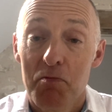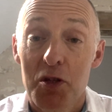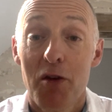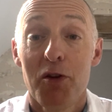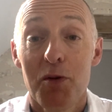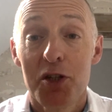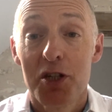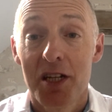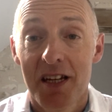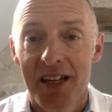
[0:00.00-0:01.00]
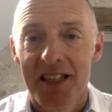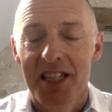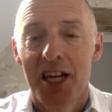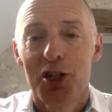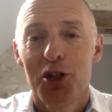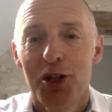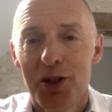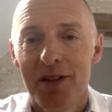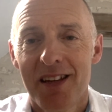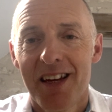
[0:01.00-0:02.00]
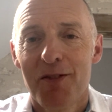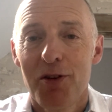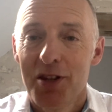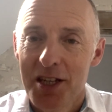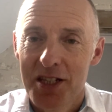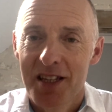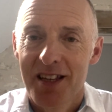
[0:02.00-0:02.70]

So if you wish to stay in tune with these